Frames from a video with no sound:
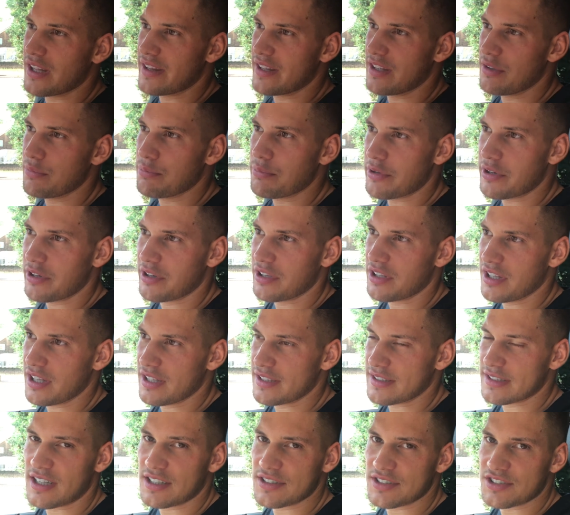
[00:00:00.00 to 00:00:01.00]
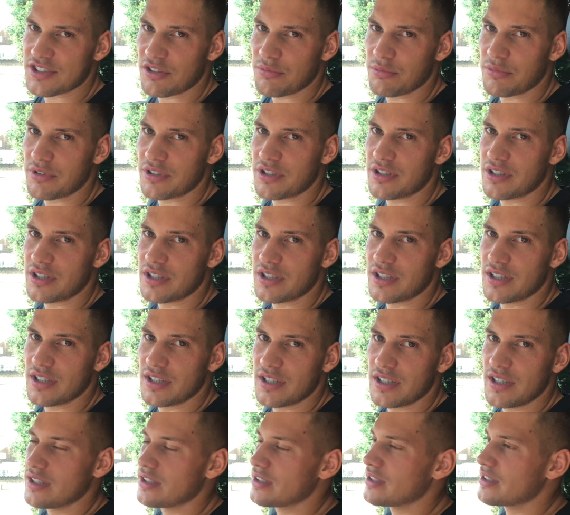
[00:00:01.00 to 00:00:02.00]
I think Perky and Jan Sommer,
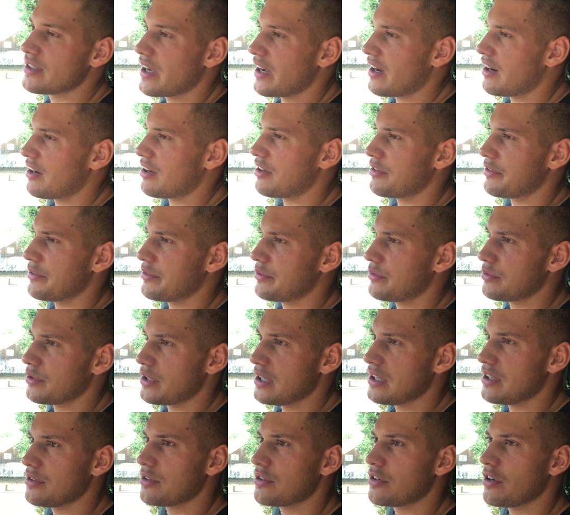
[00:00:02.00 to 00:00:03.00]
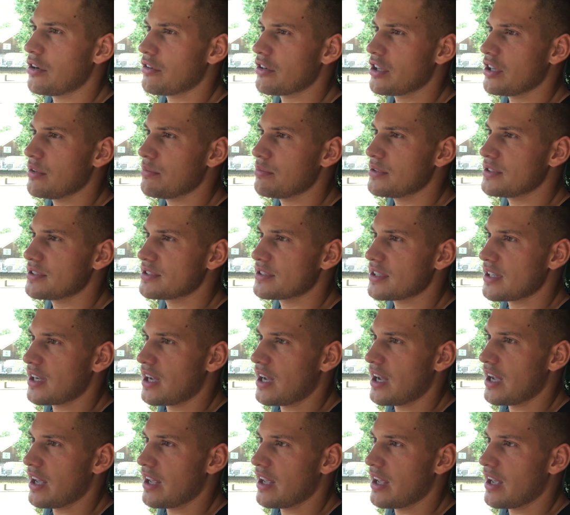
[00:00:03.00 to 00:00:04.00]
they are really good goalkeepers.
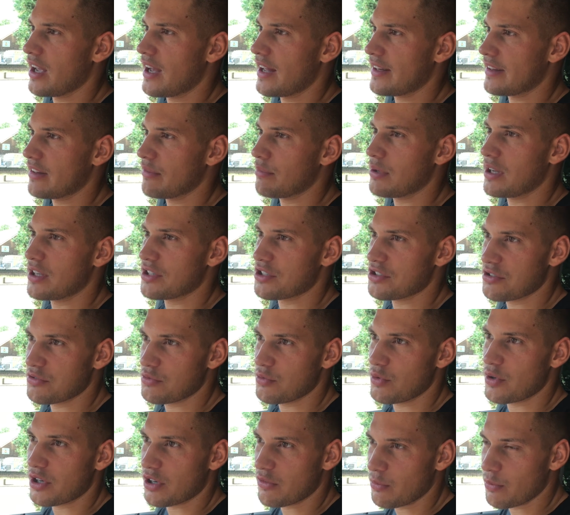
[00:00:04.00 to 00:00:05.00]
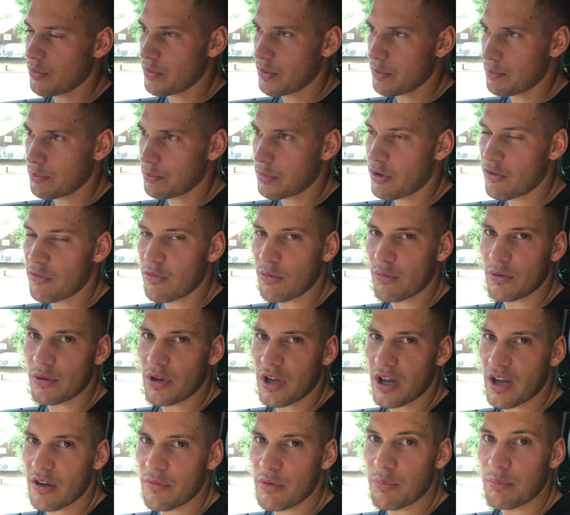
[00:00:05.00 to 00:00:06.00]
I had the pleasure to work with
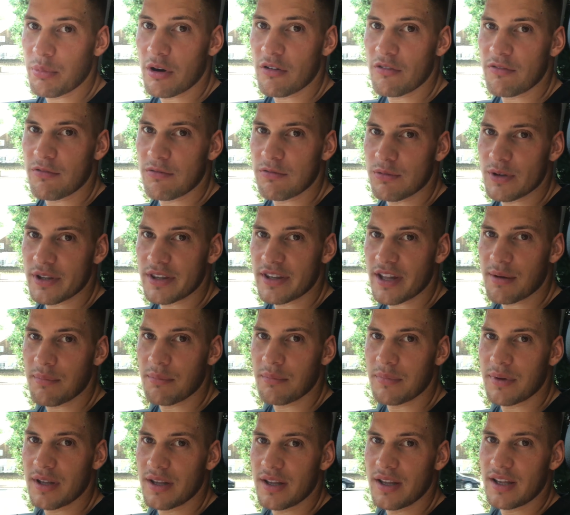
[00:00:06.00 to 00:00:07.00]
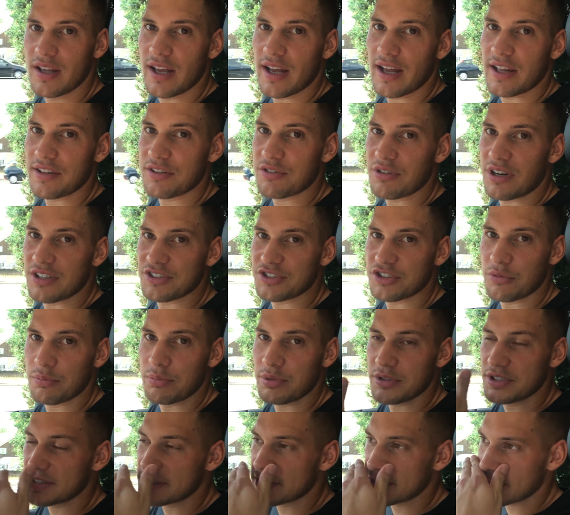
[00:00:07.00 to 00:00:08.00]
them at
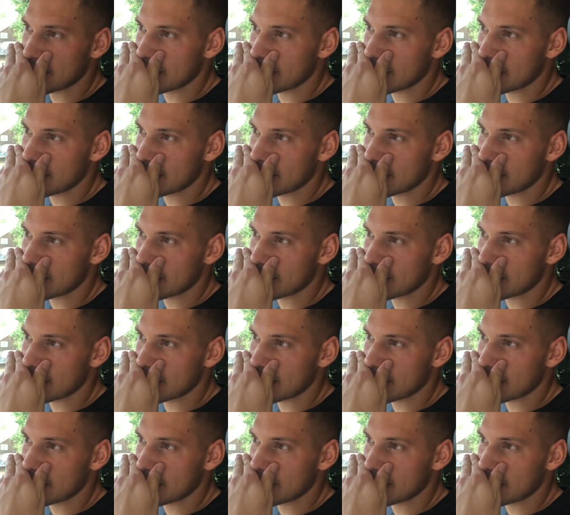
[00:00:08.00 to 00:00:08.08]
Grasshoppers.